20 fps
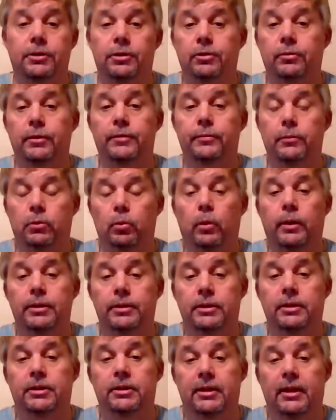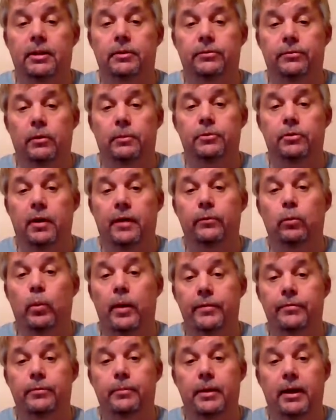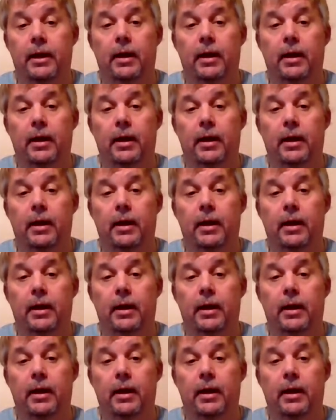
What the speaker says: street from 26 Centers while I'm driving away from me